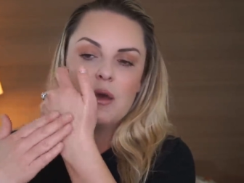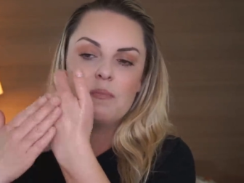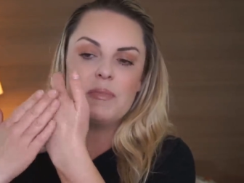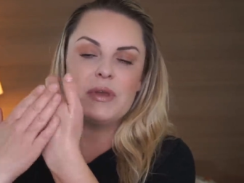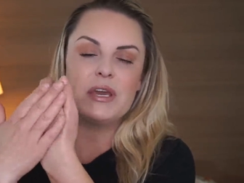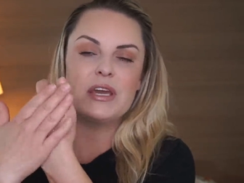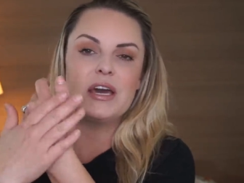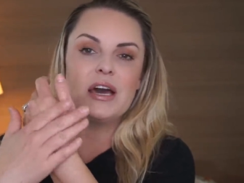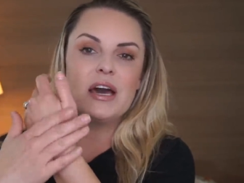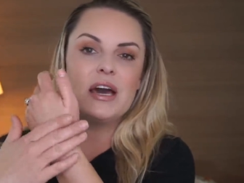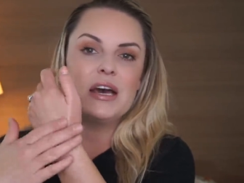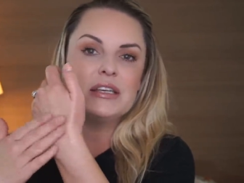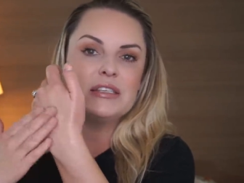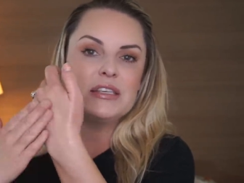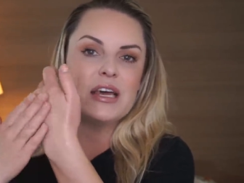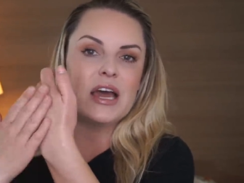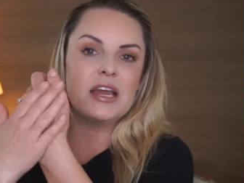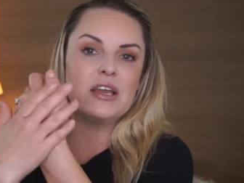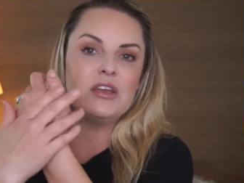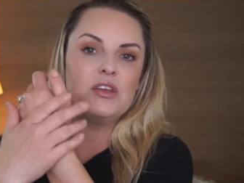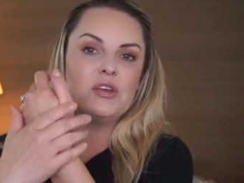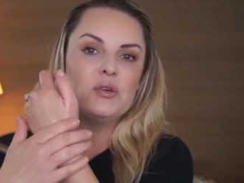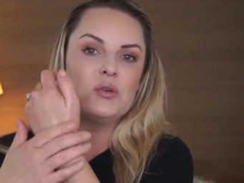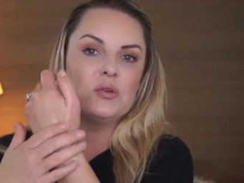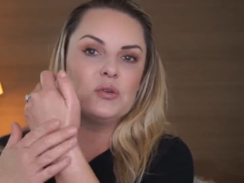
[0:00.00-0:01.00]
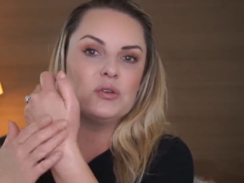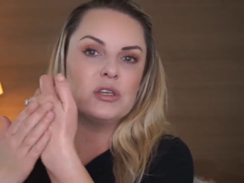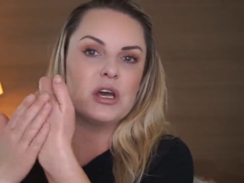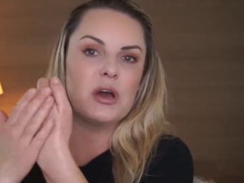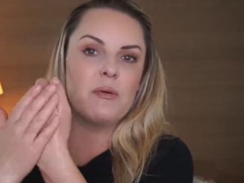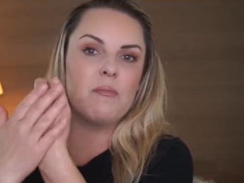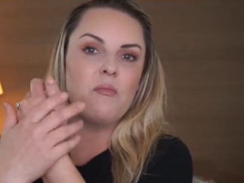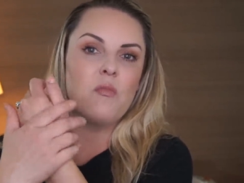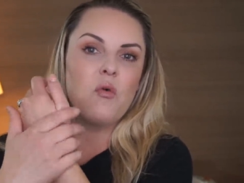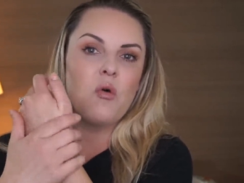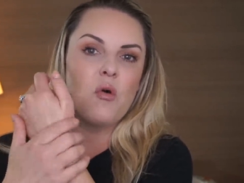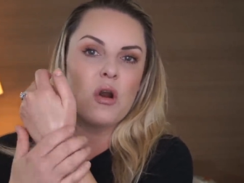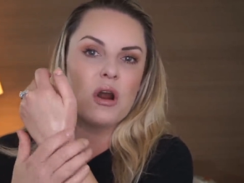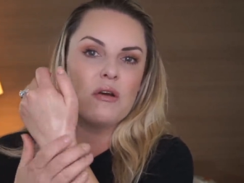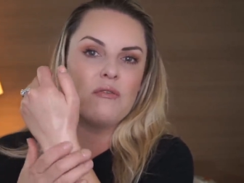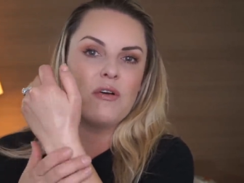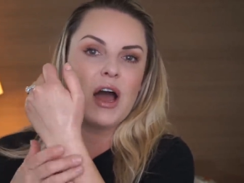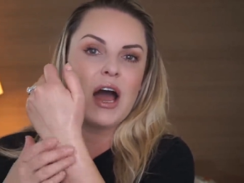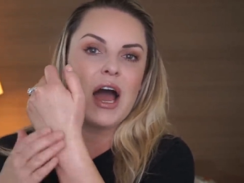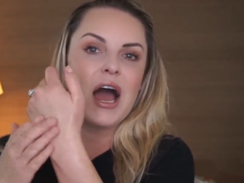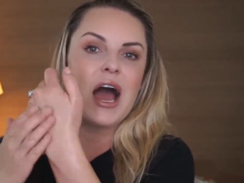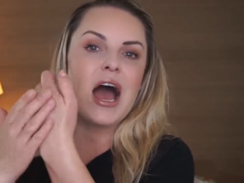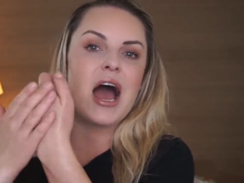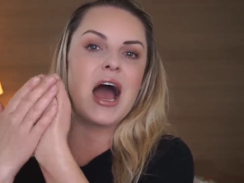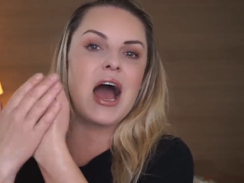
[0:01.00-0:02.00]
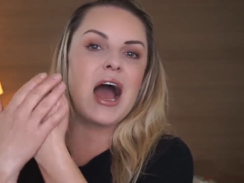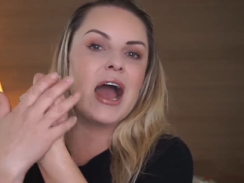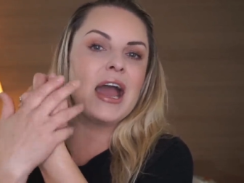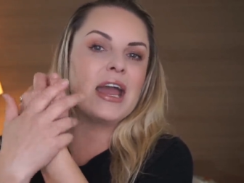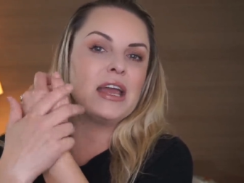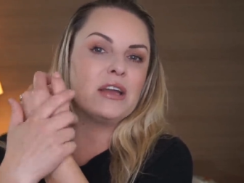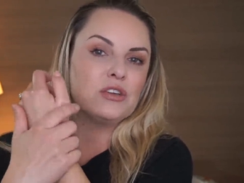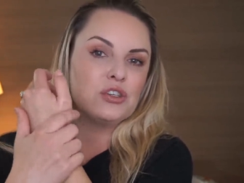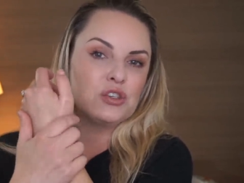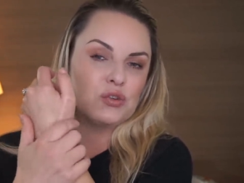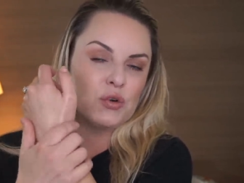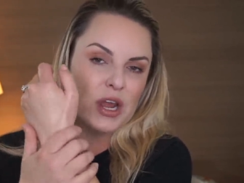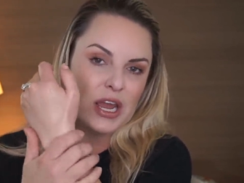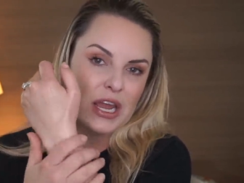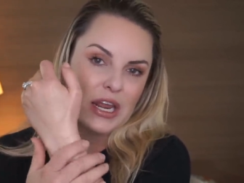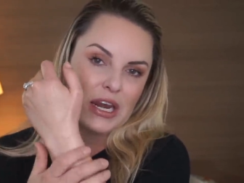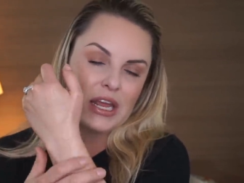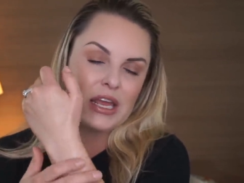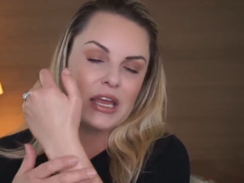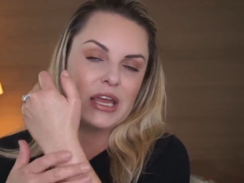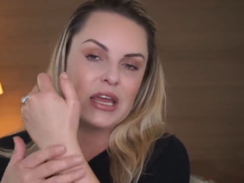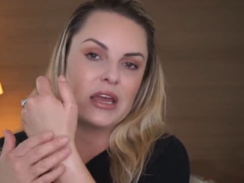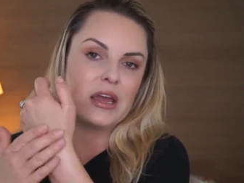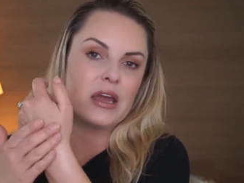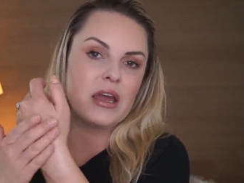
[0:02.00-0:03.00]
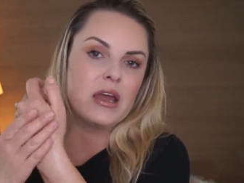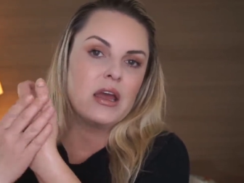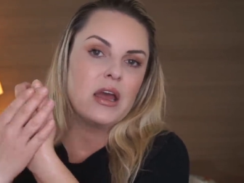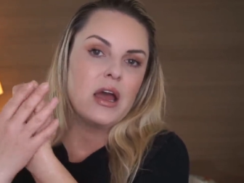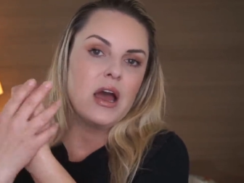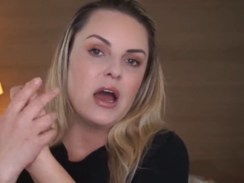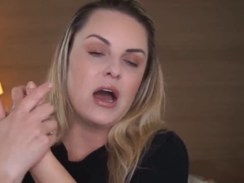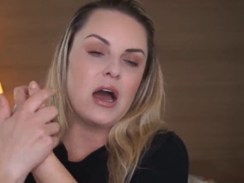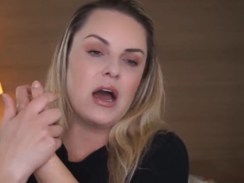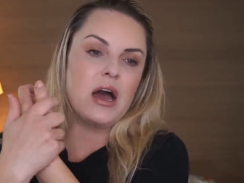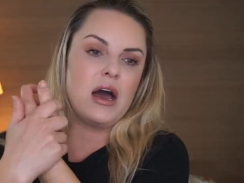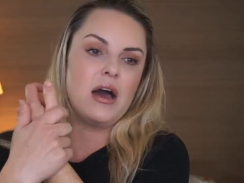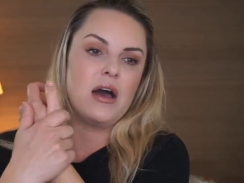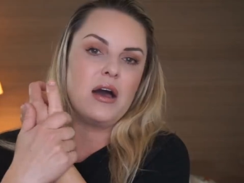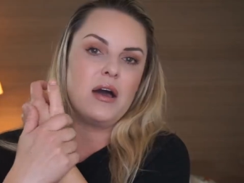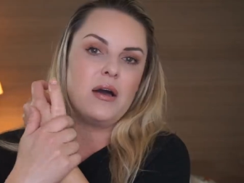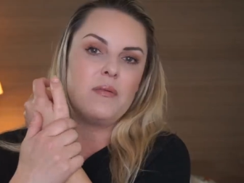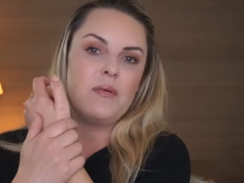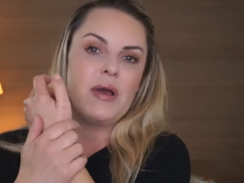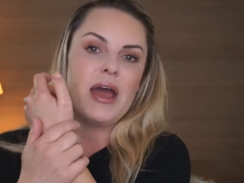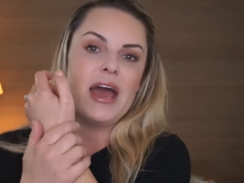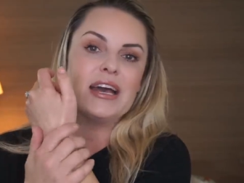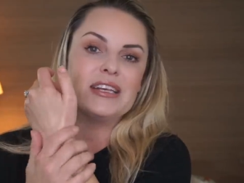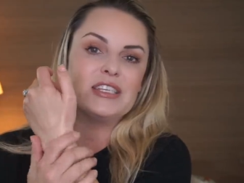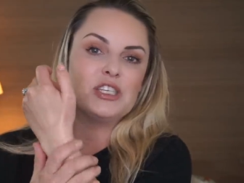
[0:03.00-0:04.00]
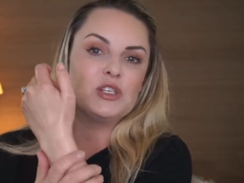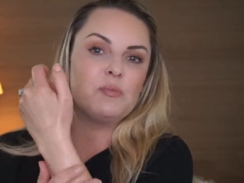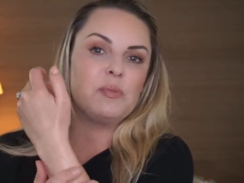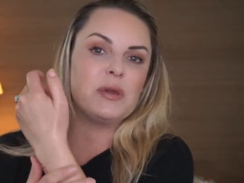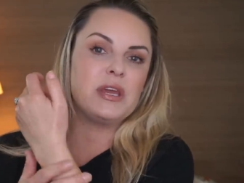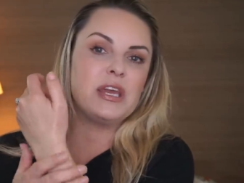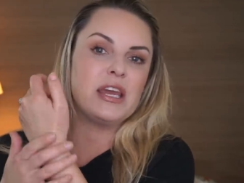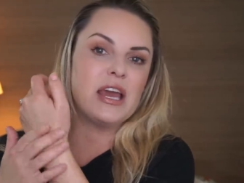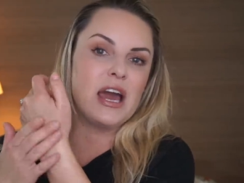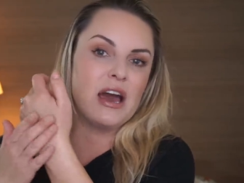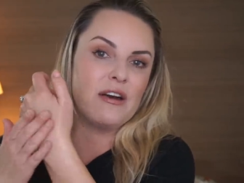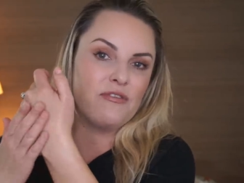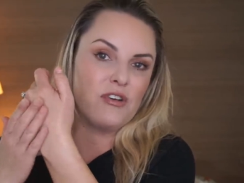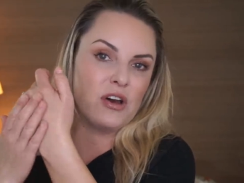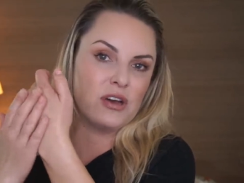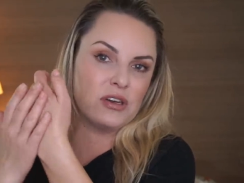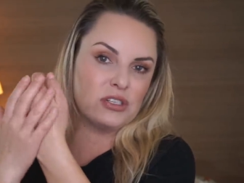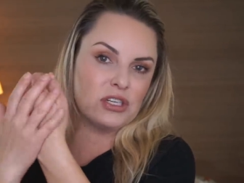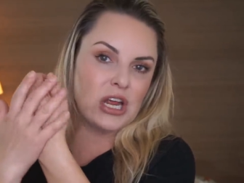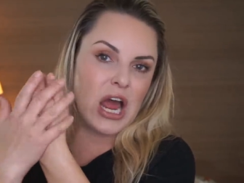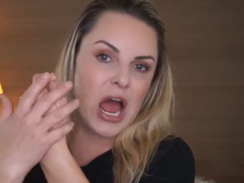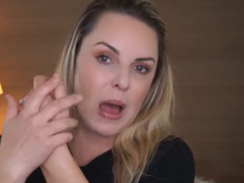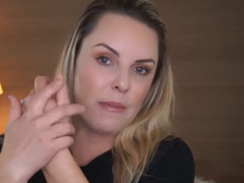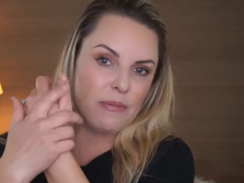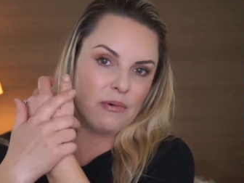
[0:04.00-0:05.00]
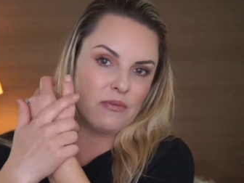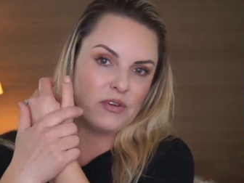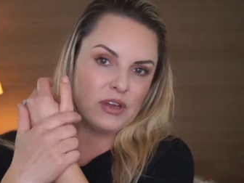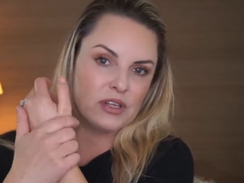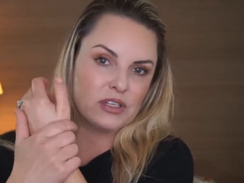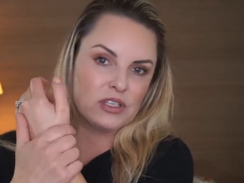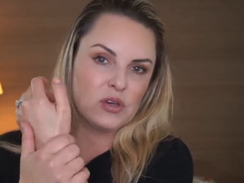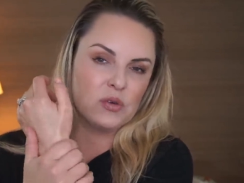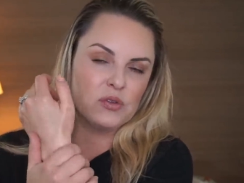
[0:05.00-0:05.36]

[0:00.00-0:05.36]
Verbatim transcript: because I use a more of a hydrating uh, SPF on top of it.